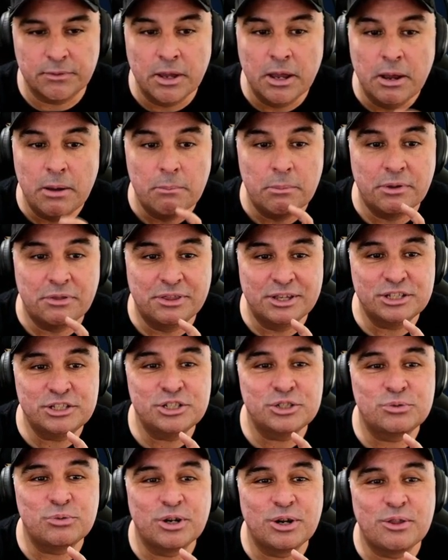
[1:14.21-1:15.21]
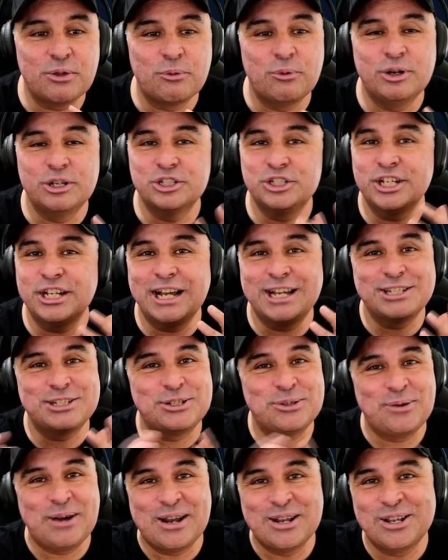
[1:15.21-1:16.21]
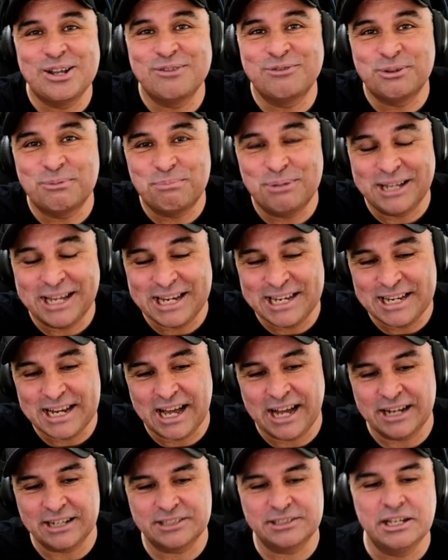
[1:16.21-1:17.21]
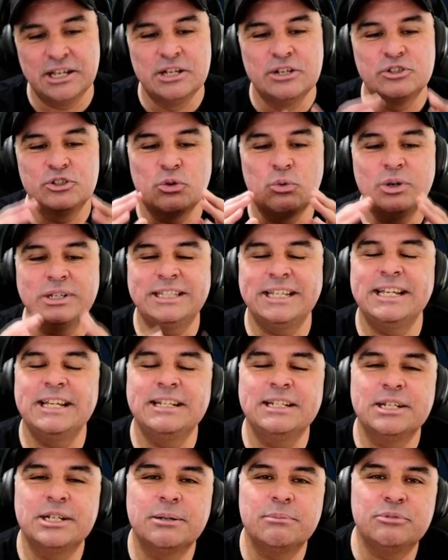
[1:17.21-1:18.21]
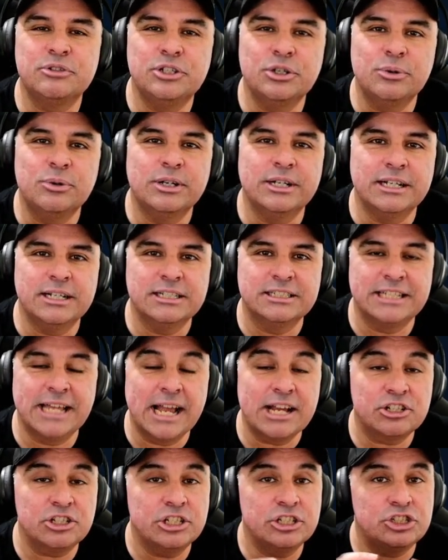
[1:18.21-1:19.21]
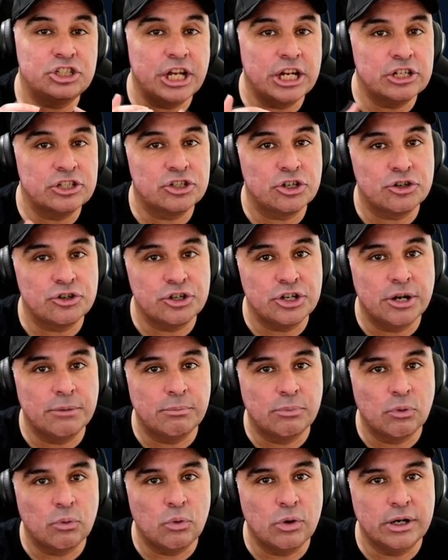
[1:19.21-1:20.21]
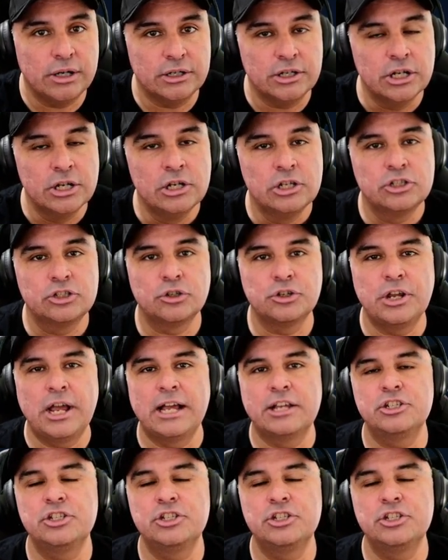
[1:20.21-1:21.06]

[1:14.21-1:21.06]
But this is one of the ones. You guys know I love to play Nox. So what they ended up doing is they actually changed her number 1. So as you